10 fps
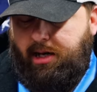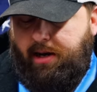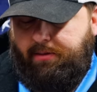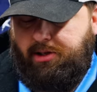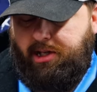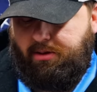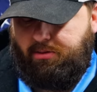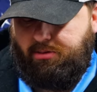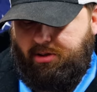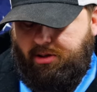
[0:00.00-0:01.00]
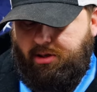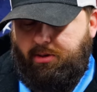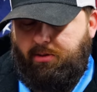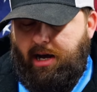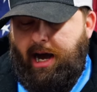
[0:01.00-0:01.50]
that every tech wants to
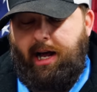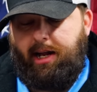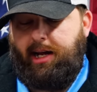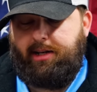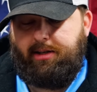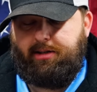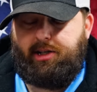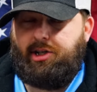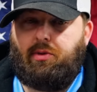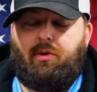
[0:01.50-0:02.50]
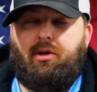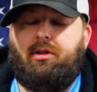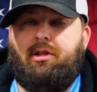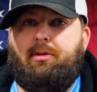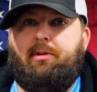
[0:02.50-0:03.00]
do. I liked interior
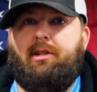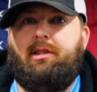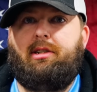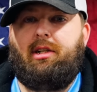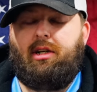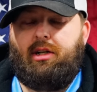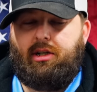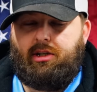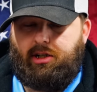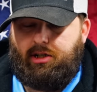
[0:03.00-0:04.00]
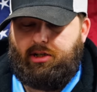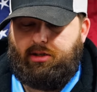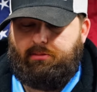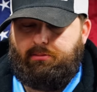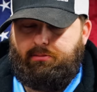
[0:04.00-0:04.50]
work just because,
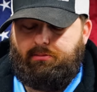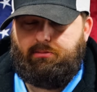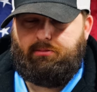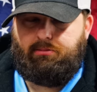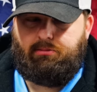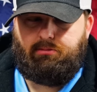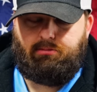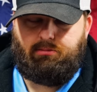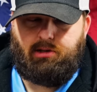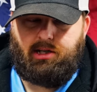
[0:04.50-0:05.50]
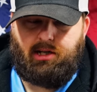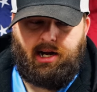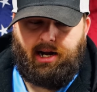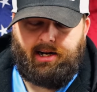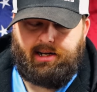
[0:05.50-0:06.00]
um,
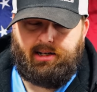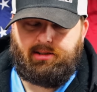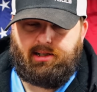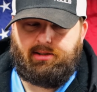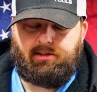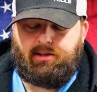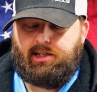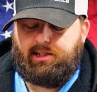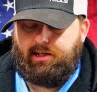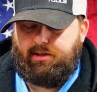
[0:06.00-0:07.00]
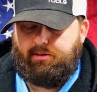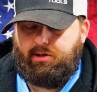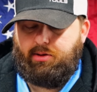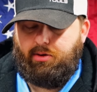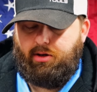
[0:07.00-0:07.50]
I, I guess I just liked it. I don't
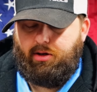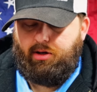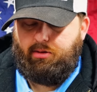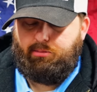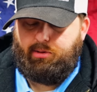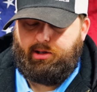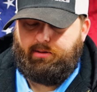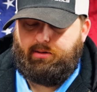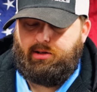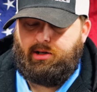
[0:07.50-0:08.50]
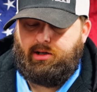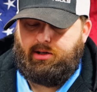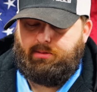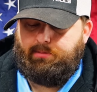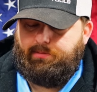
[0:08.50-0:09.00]
know, but
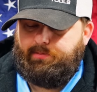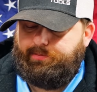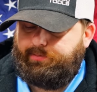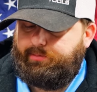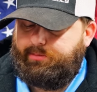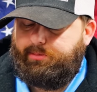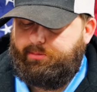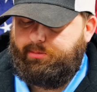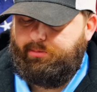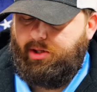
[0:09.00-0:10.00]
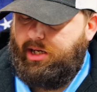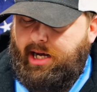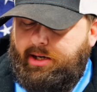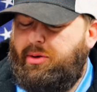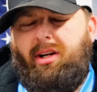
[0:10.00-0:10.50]
um,
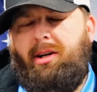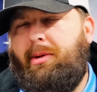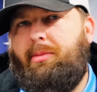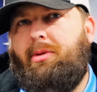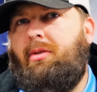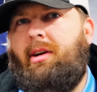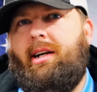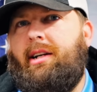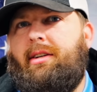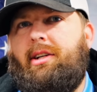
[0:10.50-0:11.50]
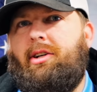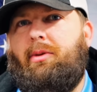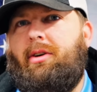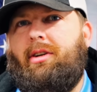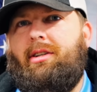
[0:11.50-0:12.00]
I know a lot of people don't like interior work. Yeah, I
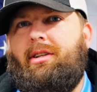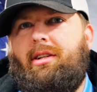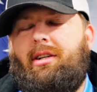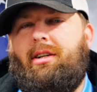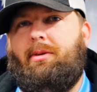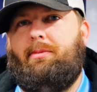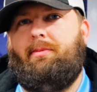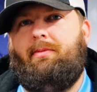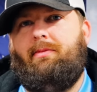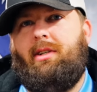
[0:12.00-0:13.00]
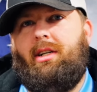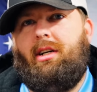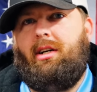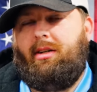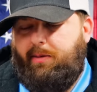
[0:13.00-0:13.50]
don't work. like interior mm. work either.
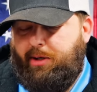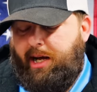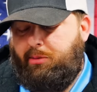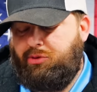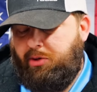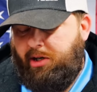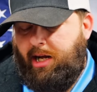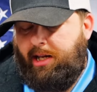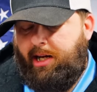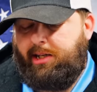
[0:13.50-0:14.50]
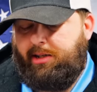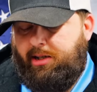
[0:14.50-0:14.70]
But I was weird. I liked